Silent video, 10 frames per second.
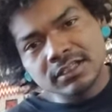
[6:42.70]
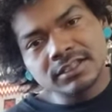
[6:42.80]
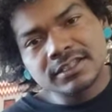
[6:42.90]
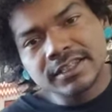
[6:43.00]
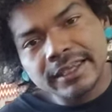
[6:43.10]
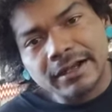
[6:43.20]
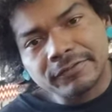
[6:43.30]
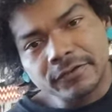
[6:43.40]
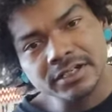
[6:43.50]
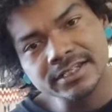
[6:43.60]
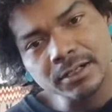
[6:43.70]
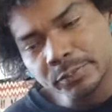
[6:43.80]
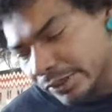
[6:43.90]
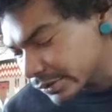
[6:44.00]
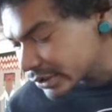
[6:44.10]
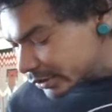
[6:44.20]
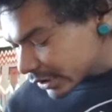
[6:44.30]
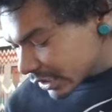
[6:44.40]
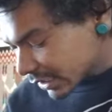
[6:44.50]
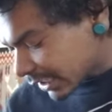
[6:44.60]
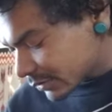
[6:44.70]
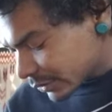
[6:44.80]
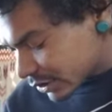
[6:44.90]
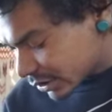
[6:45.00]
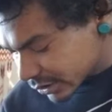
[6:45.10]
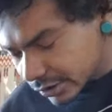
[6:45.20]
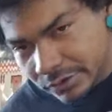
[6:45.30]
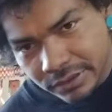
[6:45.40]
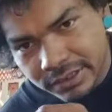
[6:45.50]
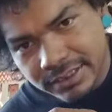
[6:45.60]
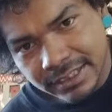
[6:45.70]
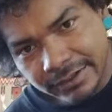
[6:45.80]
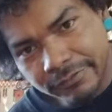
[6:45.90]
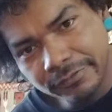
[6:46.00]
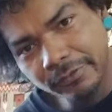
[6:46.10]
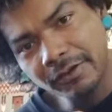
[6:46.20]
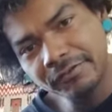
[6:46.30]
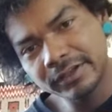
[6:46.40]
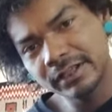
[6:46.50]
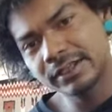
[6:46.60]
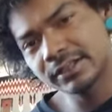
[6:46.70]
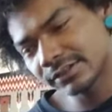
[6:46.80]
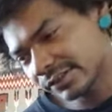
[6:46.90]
See that first step I was doing? That's what she's doing. She's like fluffing it.